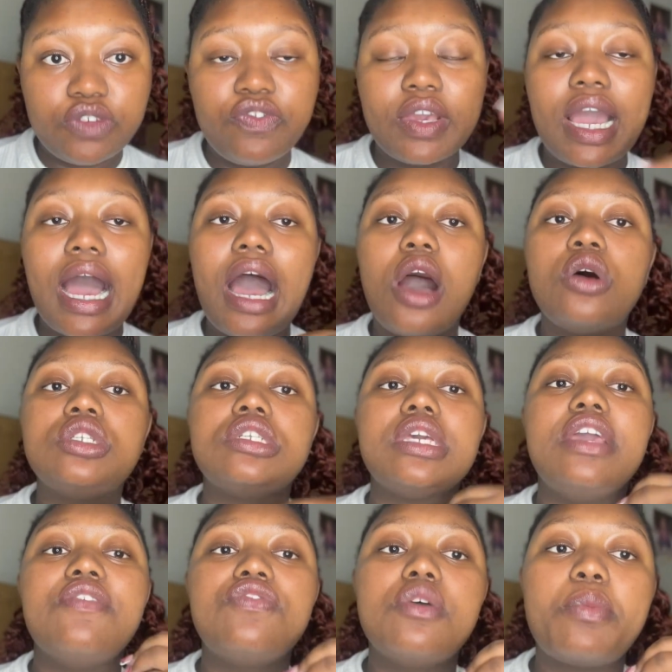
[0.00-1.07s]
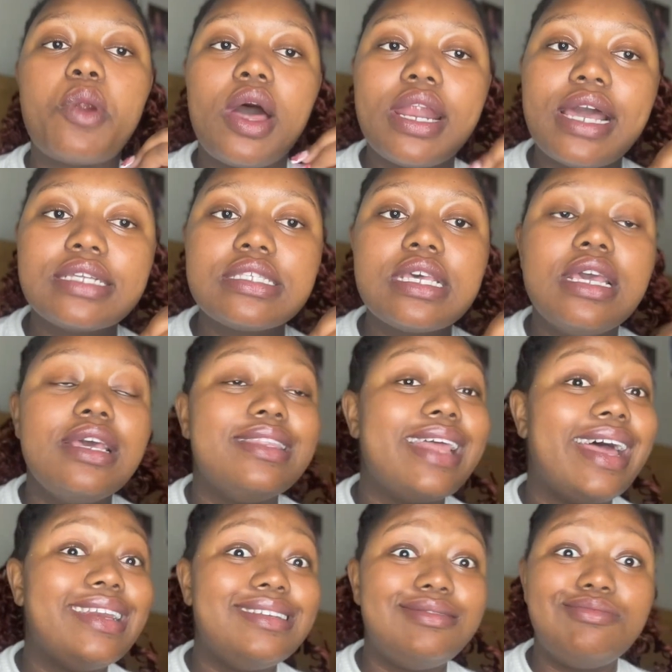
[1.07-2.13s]
Figure out if the products
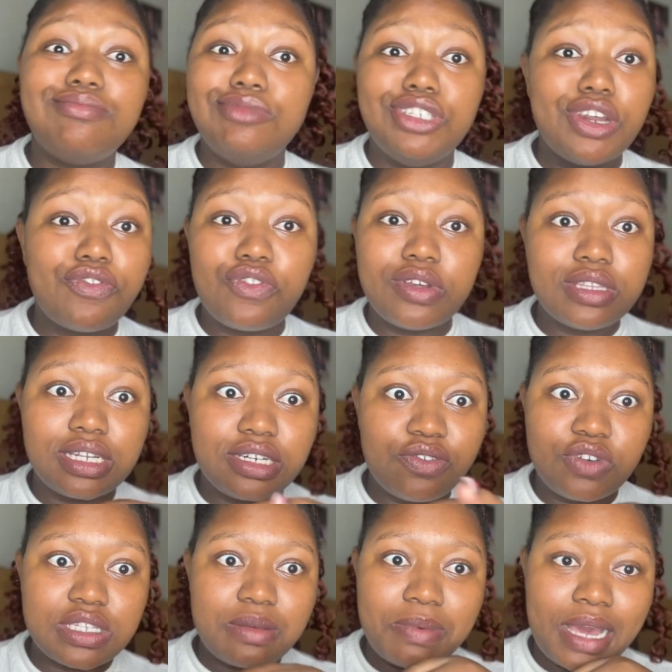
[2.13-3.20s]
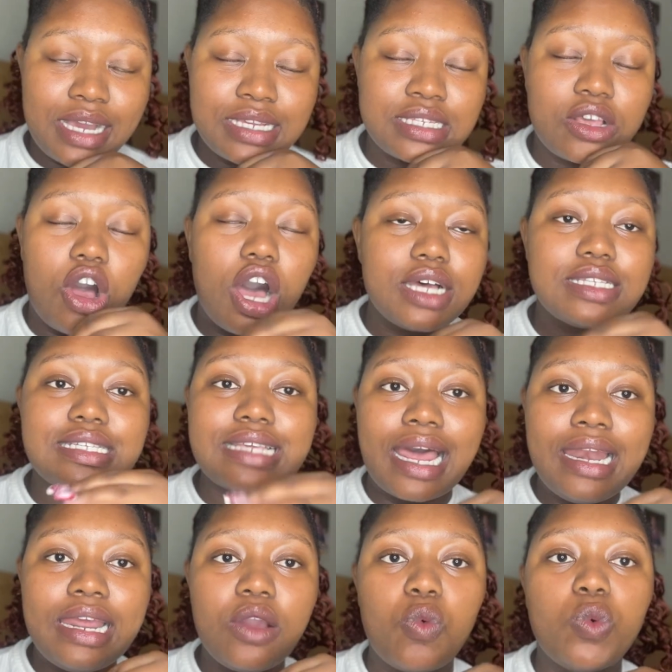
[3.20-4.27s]
that the different suppliers are
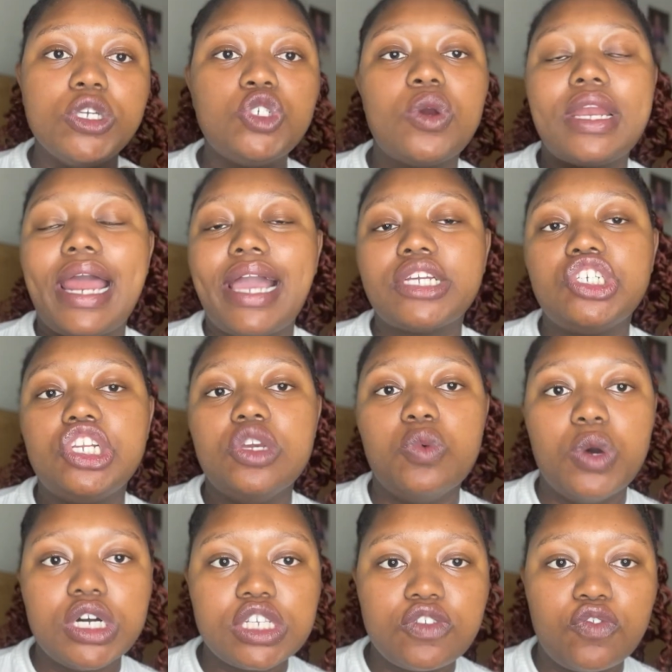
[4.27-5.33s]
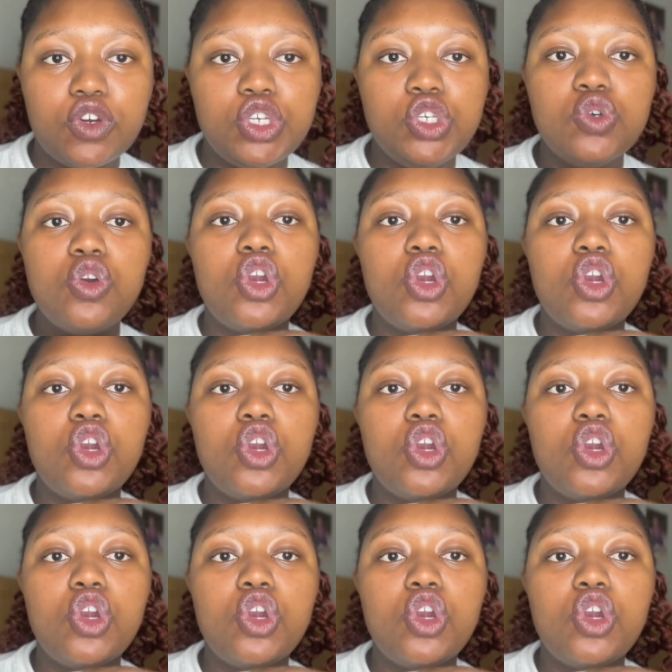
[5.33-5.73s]
selling, which one actually works for you.